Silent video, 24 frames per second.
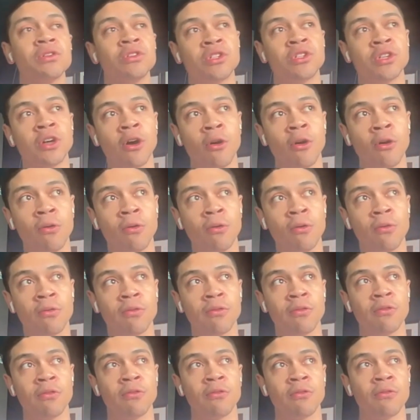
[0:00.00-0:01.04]
So
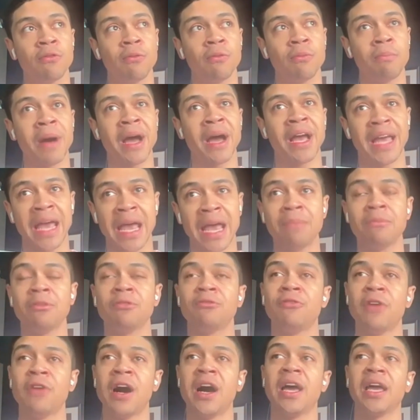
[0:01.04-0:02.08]
by
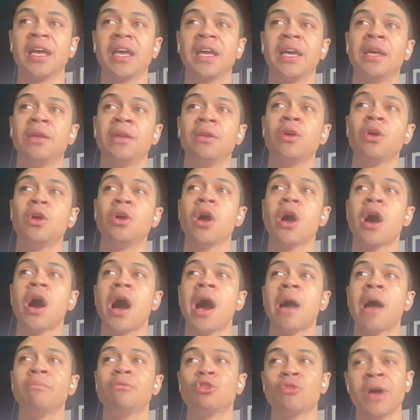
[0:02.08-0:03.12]
gamifying it,
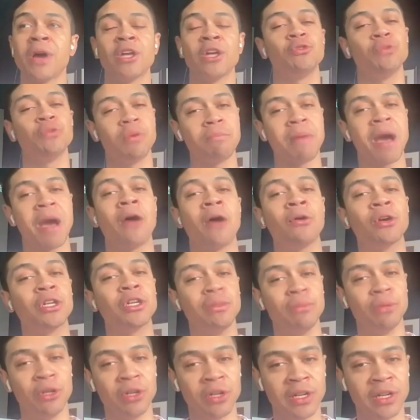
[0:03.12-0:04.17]
I'm trying to empower
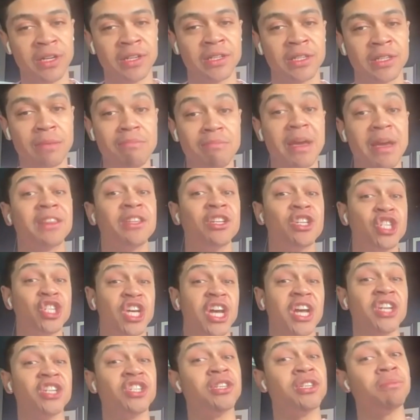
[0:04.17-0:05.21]
communities to make the
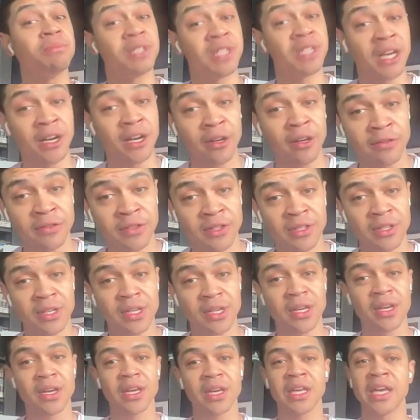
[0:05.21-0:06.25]
change themselves.
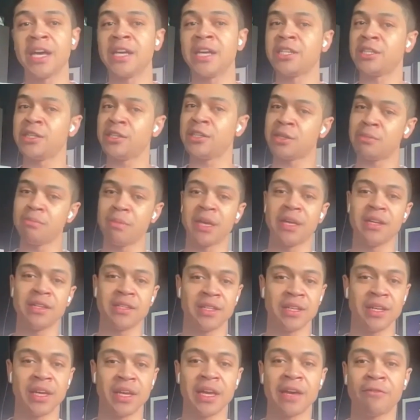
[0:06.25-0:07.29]
Yes, it's
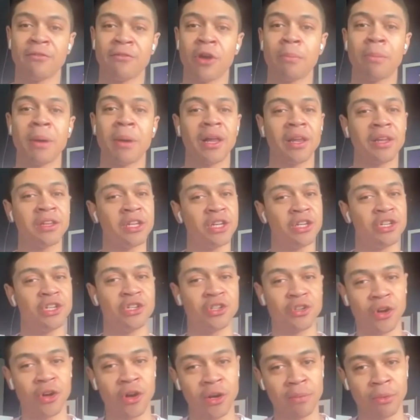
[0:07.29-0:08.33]
amazing if our
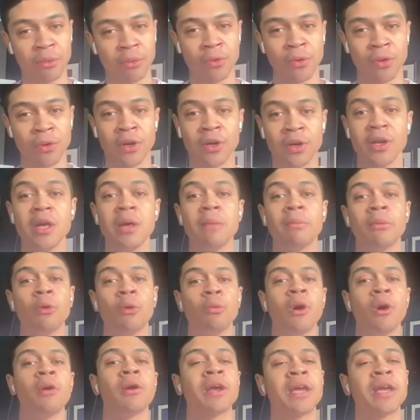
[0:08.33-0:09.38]
politicians are on board, but
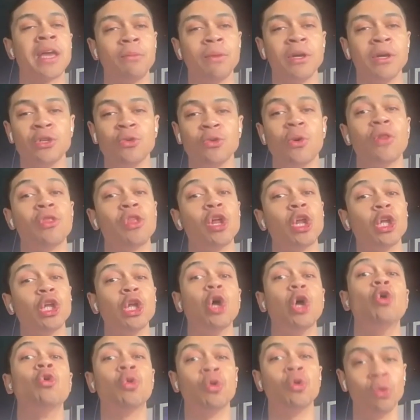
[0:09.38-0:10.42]
what can we do on the
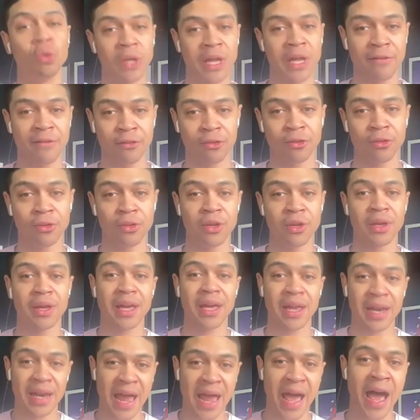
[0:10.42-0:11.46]
local level
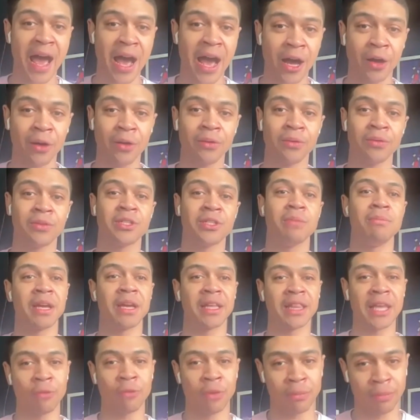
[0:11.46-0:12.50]
now to
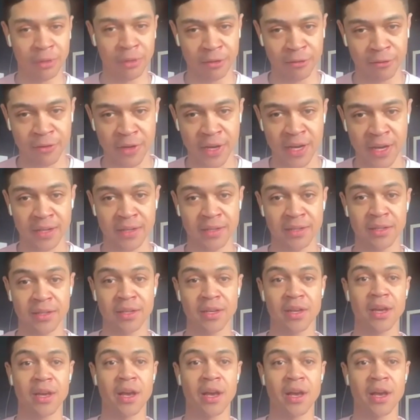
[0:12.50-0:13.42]
make that ripple effect?